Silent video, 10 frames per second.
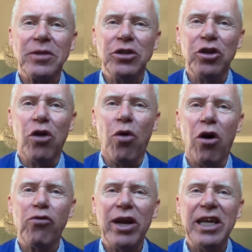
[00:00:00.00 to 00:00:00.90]
You know
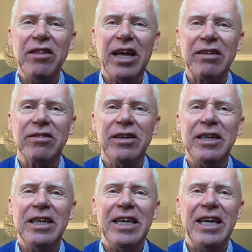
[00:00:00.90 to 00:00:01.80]
already that
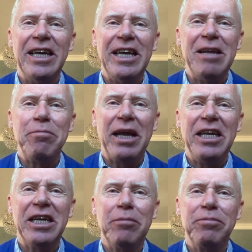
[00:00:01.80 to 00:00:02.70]
in
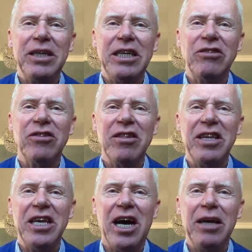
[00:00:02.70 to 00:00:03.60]
many companies,
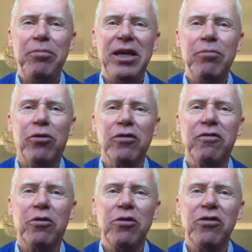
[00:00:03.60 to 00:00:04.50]
the IP
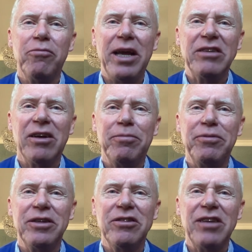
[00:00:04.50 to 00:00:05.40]
portfolio makes up
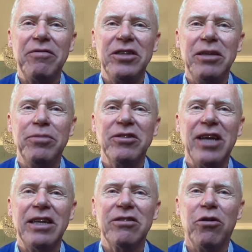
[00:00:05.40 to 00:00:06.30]

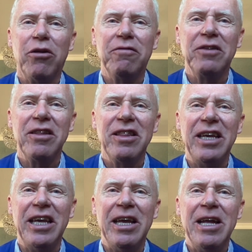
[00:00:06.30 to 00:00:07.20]
70% of
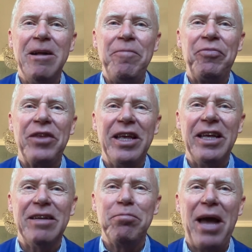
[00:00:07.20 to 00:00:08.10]
the
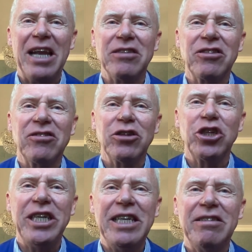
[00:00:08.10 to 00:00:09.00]
balance
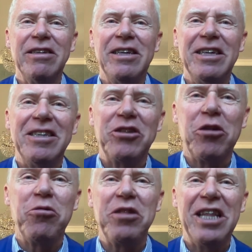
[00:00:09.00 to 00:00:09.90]
sheet.
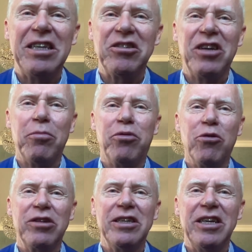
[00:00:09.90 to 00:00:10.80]
So that is an
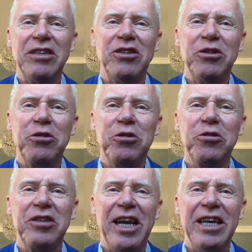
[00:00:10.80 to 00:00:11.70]
important issue to
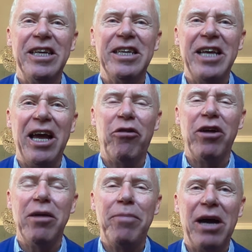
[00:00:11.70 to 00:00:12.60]
take care
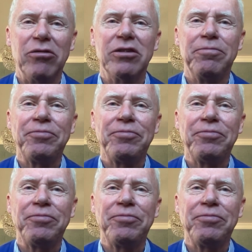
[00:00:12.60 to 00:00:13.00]
about.